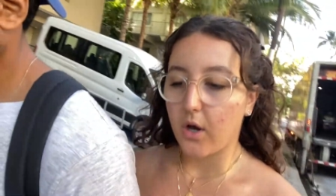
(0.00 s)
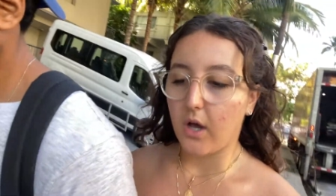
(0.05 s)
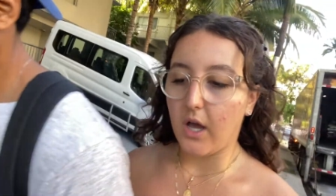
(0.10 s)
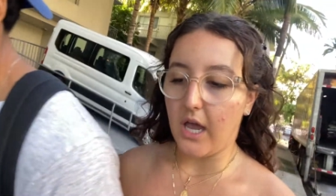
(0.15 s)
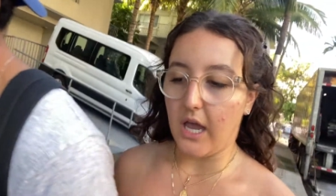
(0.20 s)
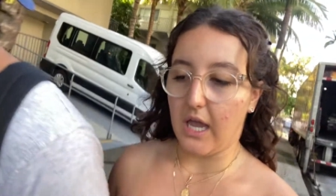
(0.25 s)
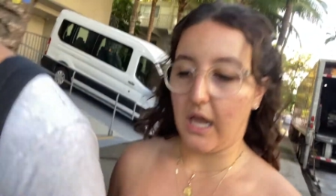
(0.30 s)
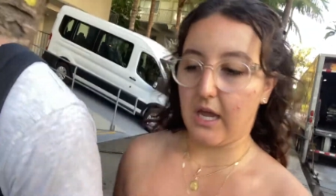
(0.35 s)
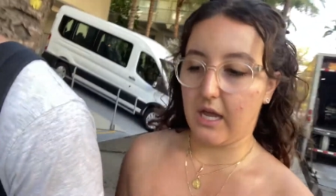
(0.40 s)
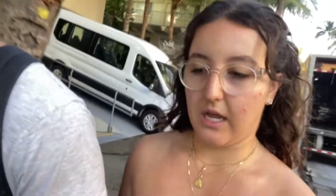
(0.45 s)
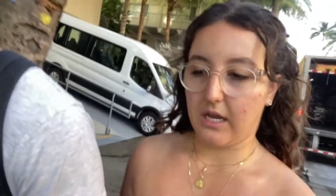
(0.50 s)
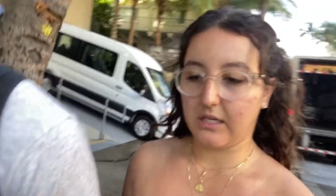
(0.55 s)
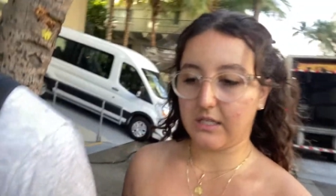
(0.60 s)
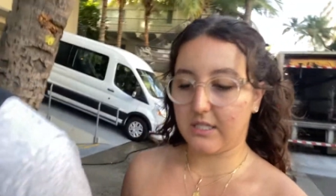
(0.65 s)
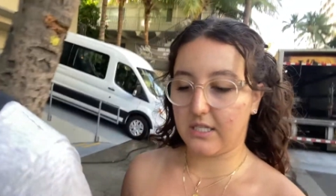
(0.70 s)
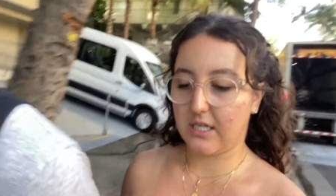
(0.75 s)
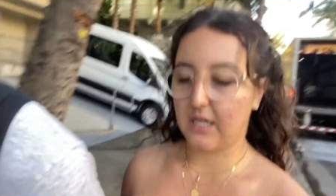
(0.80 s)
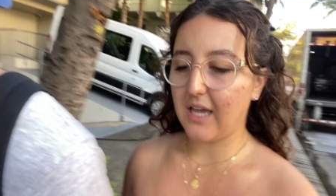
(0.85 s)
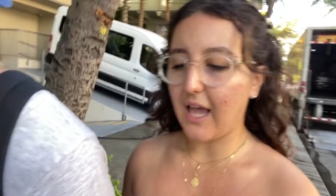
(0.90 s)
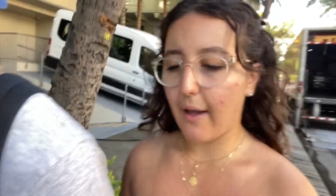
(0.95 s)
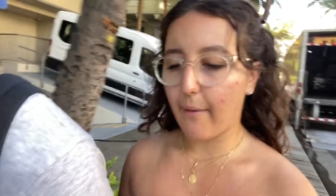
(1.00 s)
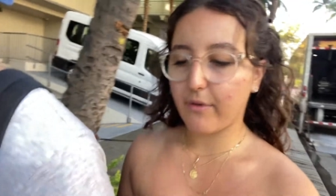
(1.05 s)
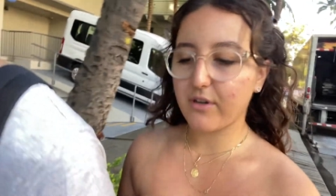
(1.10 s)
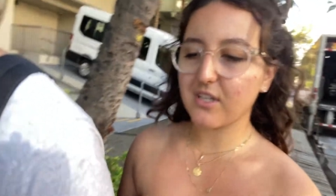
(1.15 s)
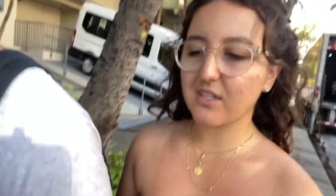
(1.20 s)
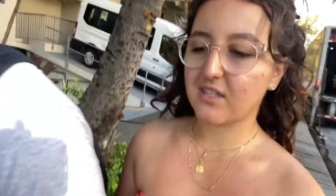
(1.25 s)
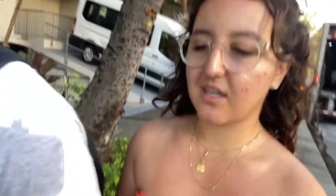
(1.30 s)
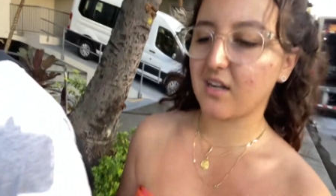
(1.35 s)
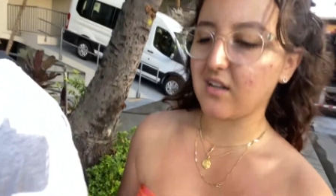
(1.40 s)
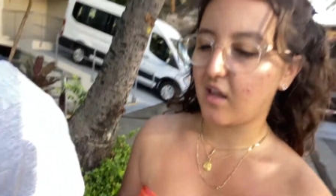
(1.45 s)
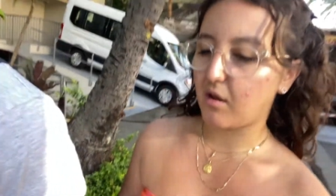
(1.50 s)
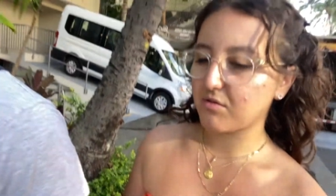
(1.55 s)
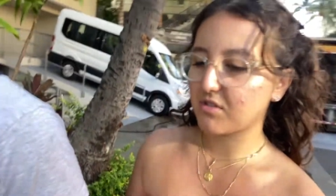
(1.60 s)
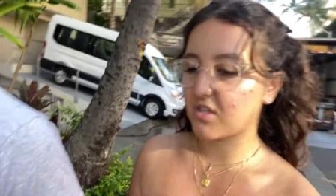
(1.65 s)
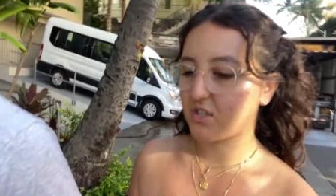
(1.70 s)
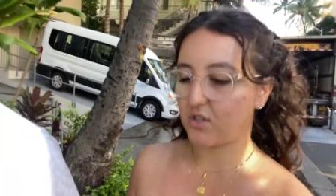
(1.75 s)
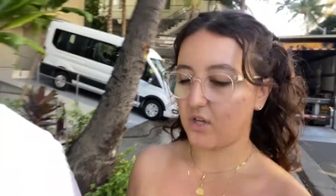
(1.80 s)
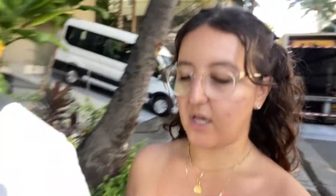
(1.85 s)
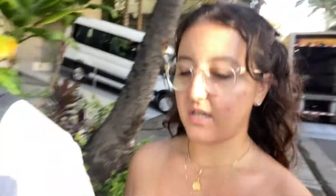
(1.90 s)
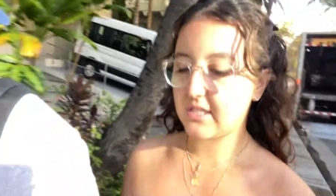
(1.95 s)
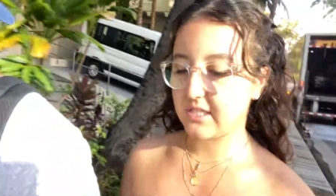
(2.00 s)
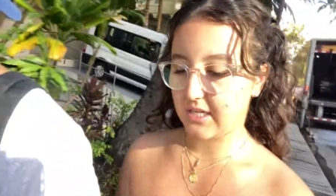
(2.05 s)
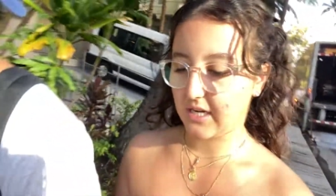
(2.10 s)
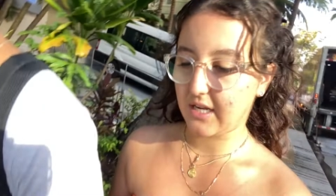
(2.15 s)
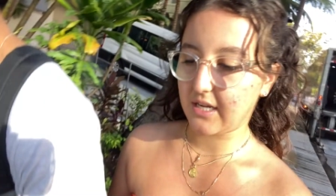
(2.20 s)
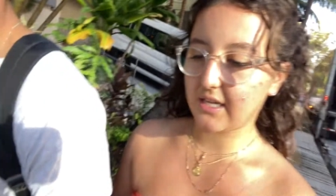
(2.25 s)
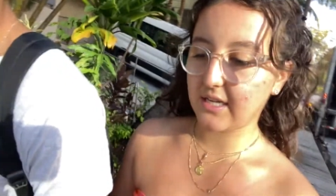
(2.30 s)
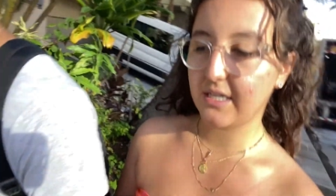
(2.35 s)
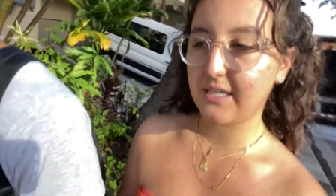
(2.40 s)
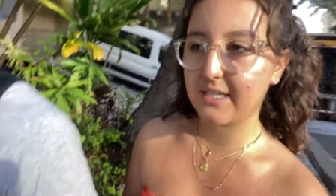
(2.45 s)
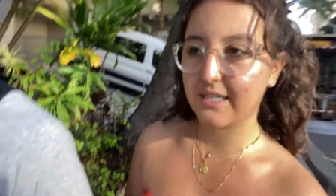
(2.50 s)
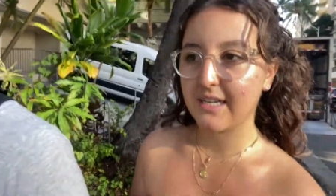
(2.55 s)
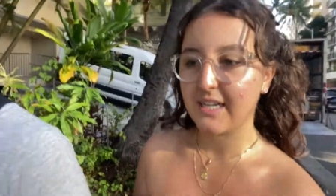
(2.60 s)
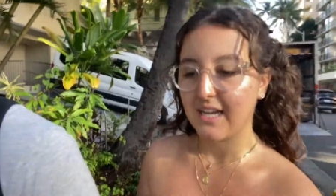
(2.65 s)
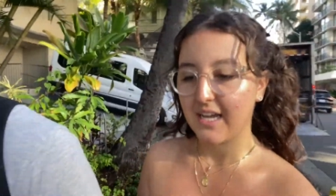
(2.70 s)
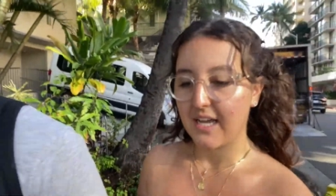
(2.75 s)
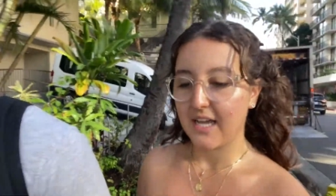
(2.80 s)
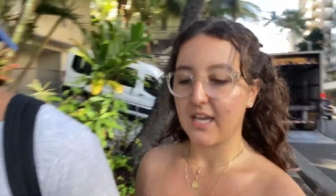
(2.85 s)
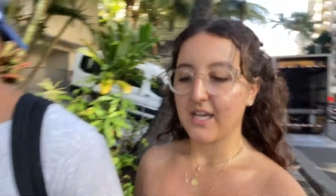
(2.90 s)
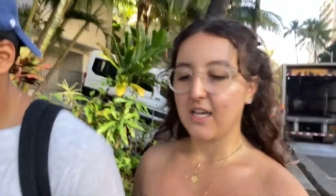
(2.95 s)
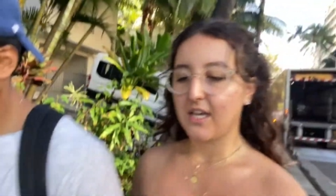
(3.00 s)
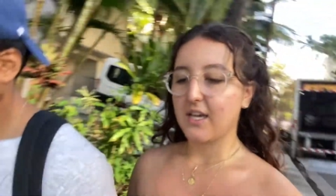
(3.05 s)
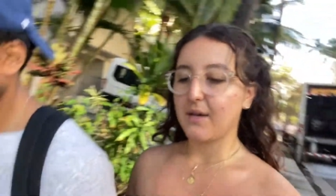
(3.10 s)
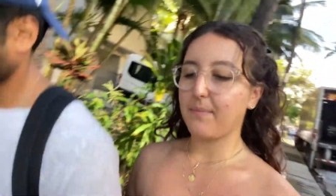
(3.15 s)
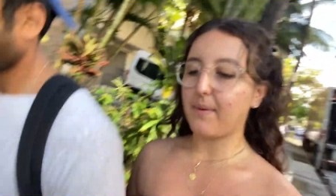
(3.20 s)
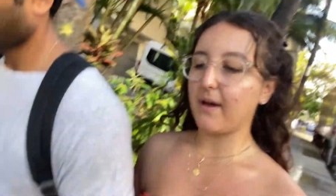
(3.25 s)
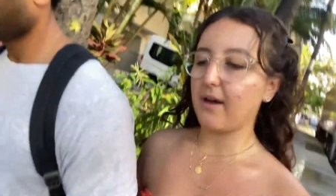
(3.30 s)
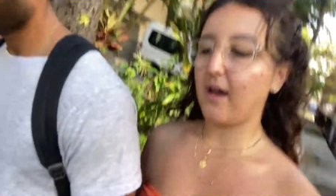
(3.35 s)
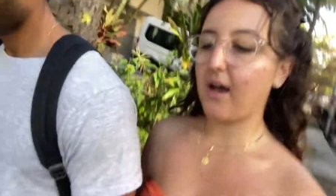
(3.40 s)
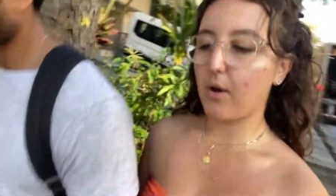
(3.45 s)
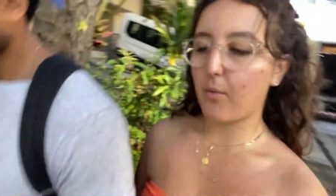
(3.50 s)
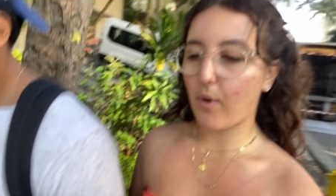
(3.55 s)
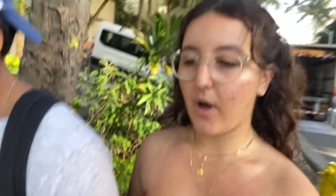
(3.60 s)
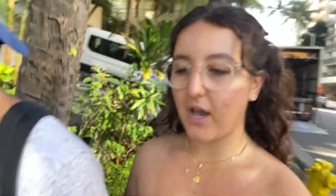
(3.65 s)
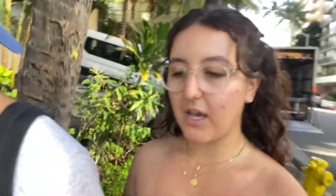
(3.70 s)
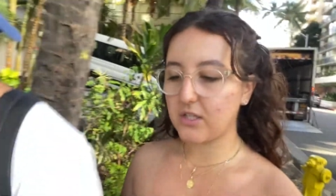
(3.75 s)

And yeah, we just did a lot, it was exhausting. But Hawaii